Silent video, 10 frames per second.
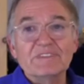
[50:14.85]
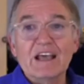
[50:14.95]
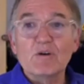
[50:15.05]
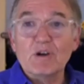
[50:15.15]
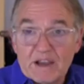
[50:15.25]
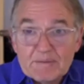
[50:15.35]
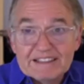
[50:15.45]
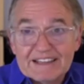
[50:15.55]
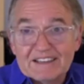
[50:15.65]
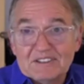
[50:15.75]
Now, what
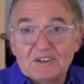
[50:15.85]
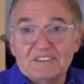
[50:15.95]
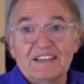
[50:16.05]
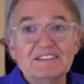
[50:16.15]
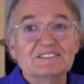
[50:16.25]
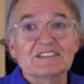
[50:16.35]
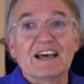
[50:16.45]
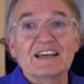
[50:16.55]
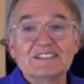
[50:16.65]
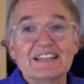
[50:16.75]
women can do on the other side
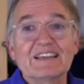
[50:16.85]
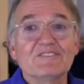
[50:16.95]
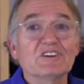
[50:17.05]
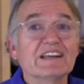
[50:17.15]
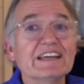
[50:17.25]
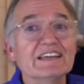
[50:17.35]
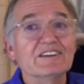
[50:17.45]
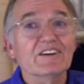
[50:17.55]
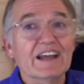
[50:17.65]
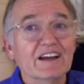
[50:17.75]
of it is like if you're going to get
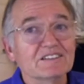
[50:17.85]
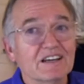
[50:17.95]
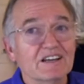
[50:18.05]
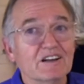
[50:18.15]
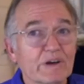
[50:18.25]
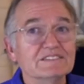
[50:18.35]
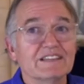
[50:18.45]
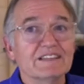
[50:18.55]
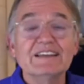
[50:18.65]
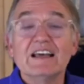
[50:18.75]
your hair done on
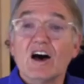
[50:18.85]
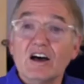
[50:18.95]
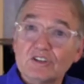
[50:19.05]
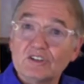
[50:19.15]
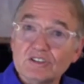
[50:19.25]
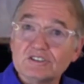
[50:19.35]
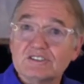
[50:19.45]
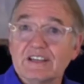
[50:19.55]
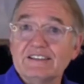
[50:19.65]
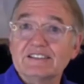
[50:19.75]
Wednesday, on
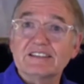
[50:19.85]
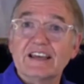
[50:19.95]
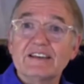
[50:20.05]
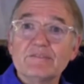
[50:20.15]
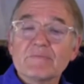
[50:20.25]
Tuesday, you say,